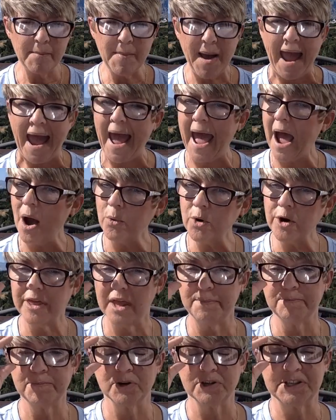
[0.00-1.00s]
How are
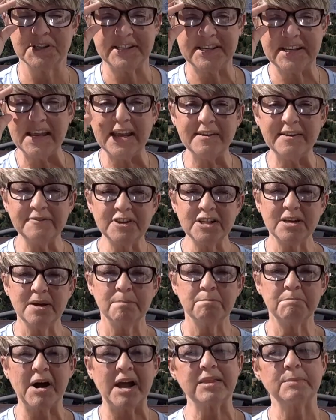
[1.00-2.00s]
they perceived
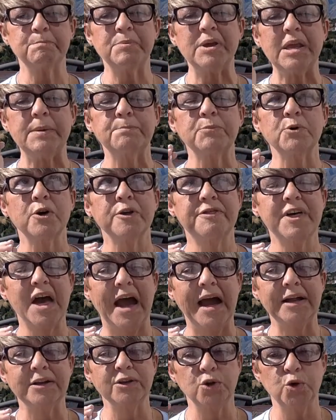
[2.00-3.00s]
by the people
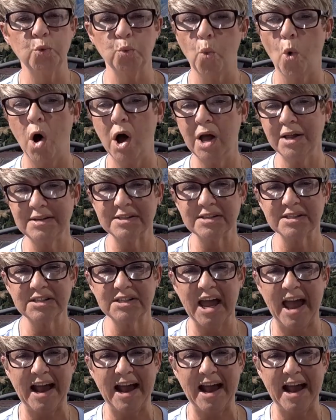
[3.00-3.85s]
that you want to